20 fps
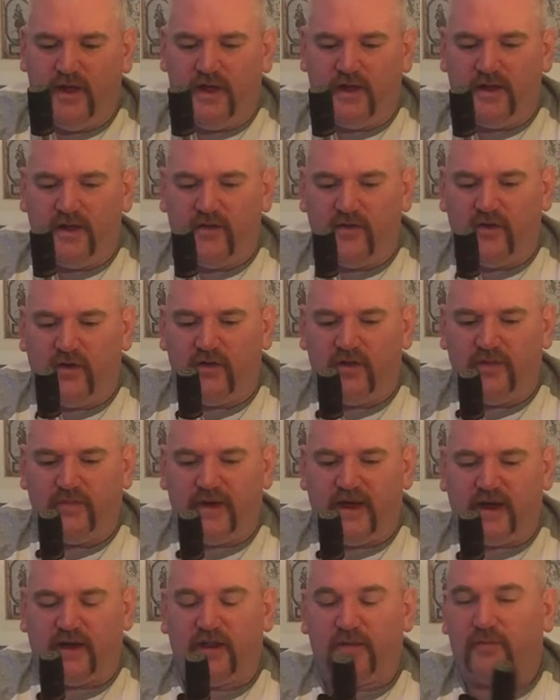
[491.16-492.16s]
Now, on the
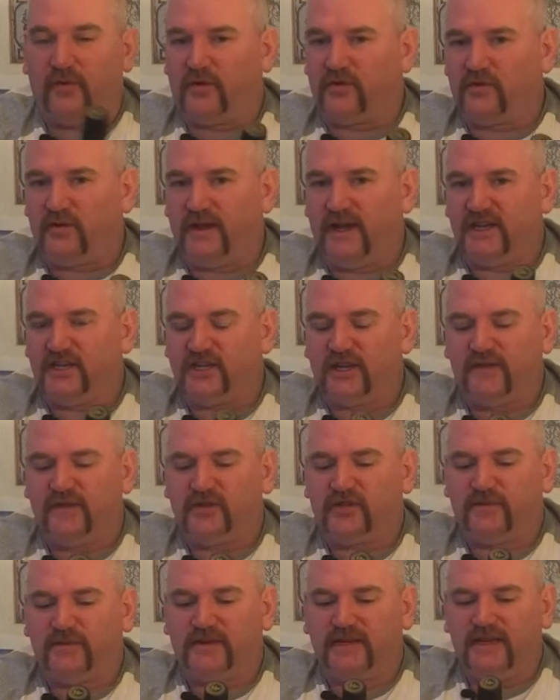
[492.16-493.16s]
back of the bottle, it actually gives you
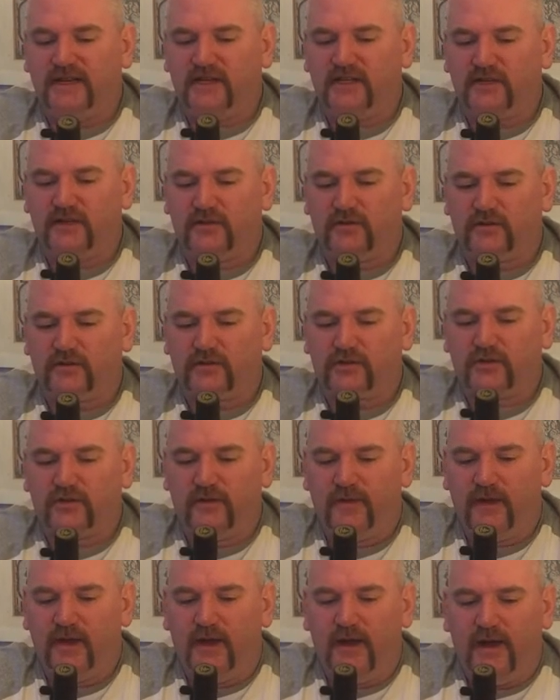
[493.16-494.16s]
some tasting notes.
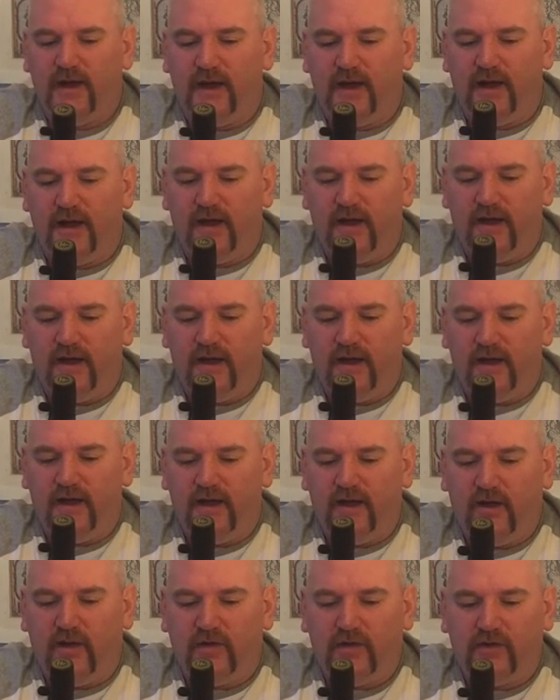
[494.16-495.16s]

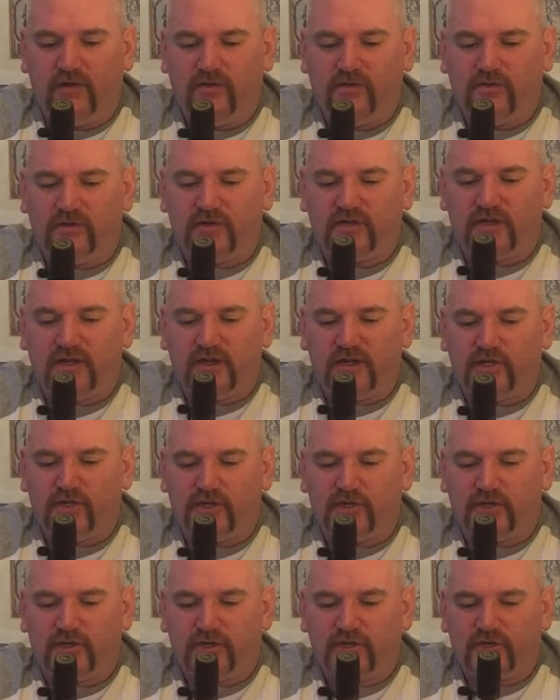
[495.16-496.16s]
On the nose,
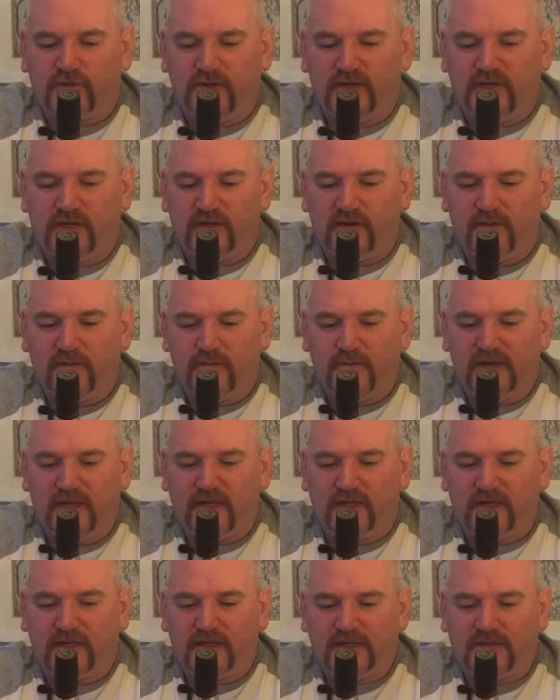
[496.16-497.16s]
delicious sweet
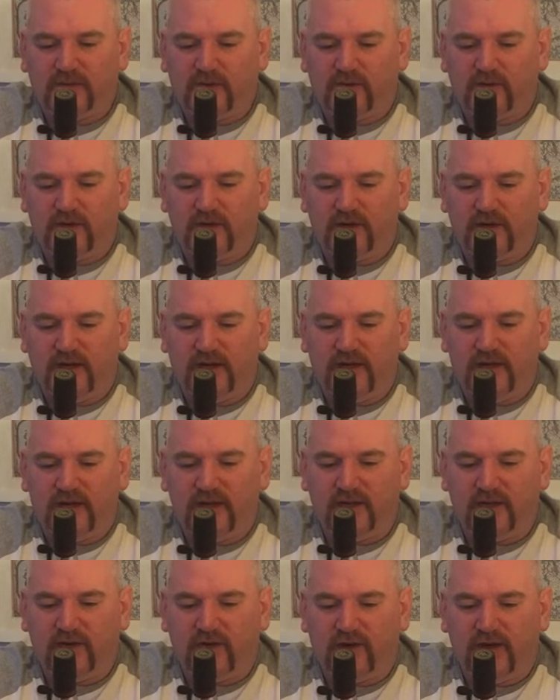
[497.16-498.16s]
peat smoke
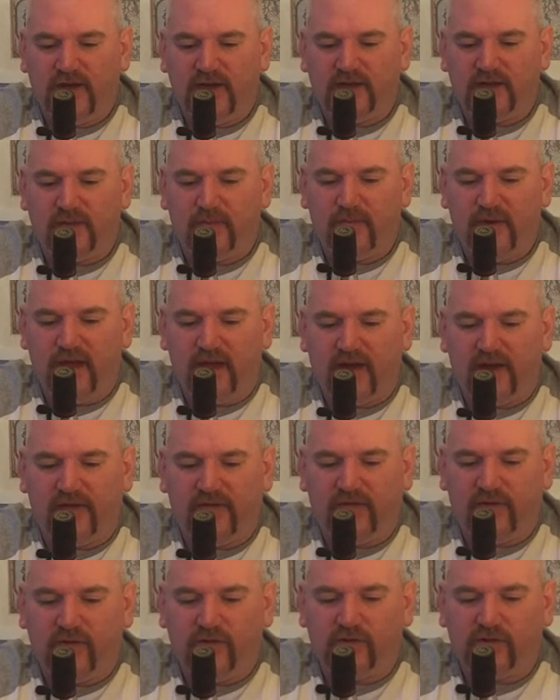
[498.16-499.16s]
and red berried
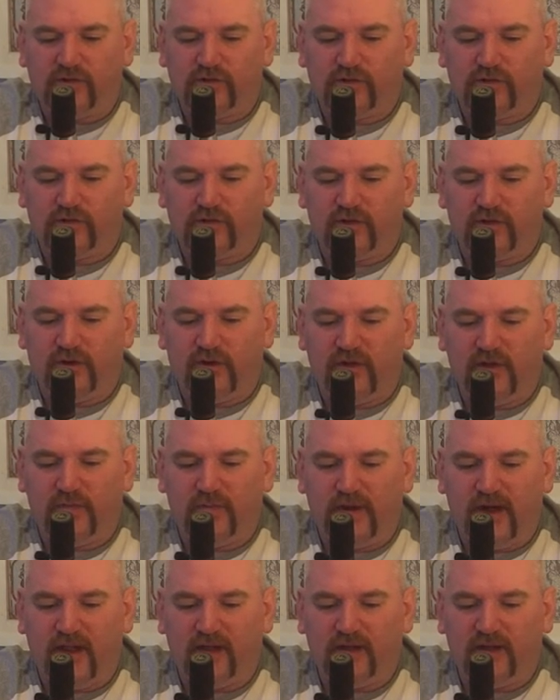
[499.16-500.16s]
fruits. On the
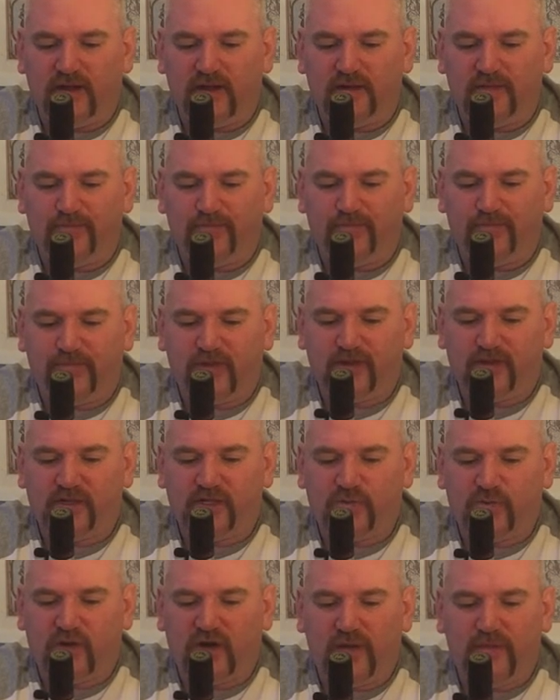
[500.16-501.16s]
palate,
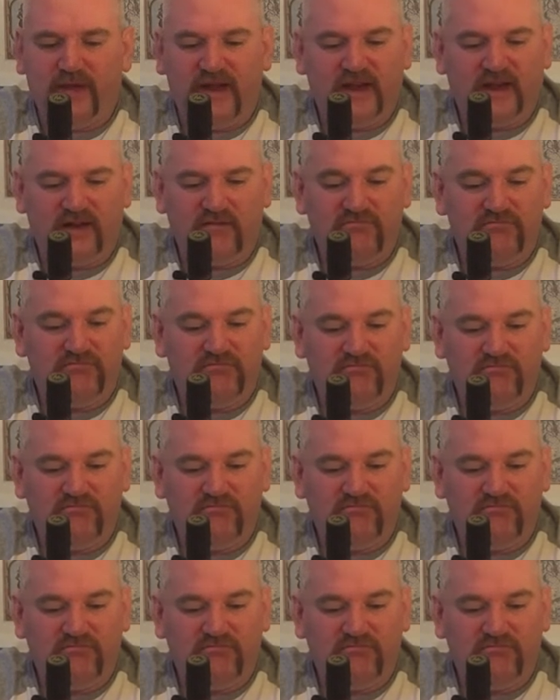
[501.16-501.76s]
smoky bacon